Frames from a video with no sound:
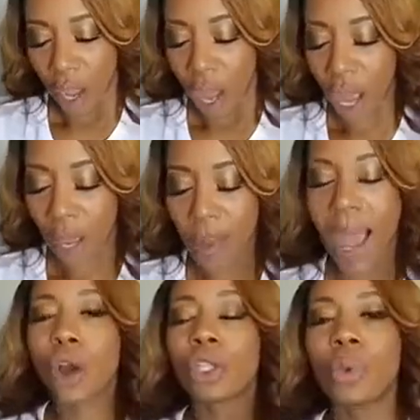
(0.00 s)
I
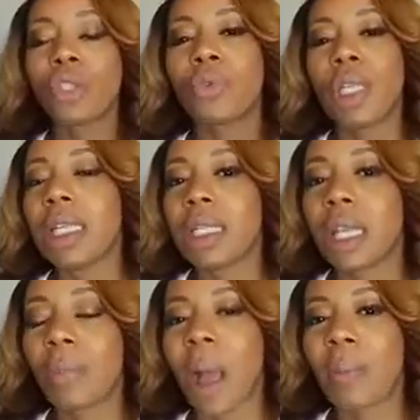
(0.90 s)
also was realistic
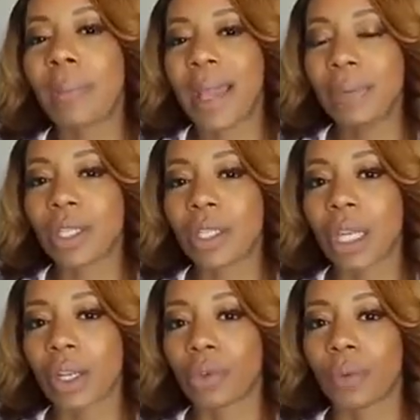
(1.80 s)
about my payment
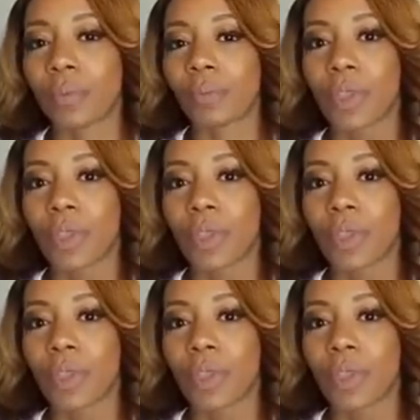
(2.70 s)
schedule.